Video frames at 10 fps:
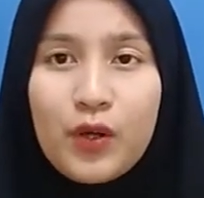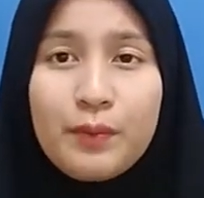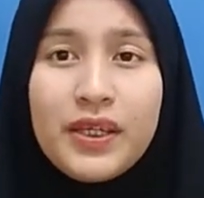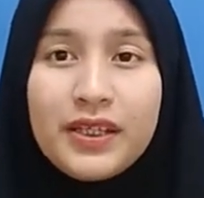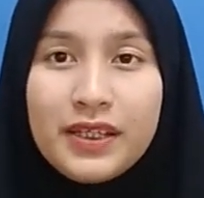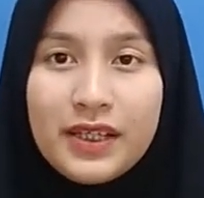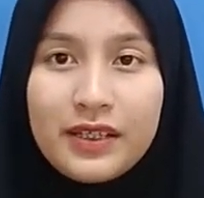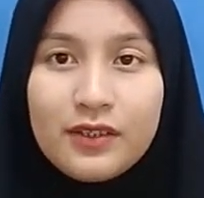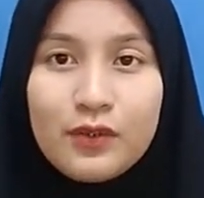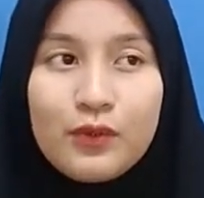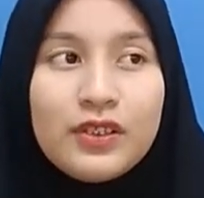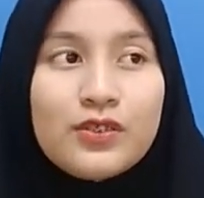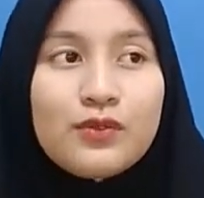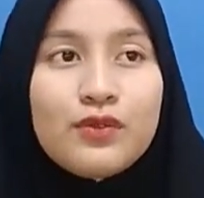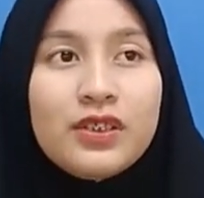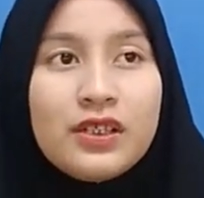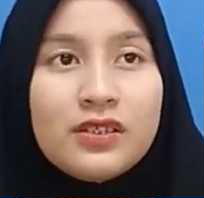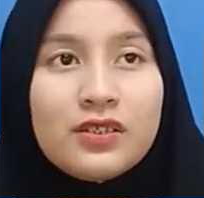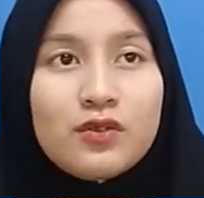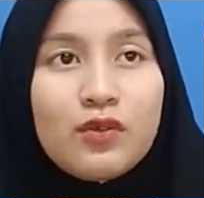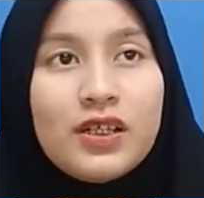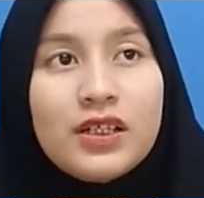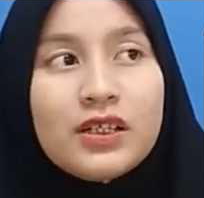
or medium to the students, to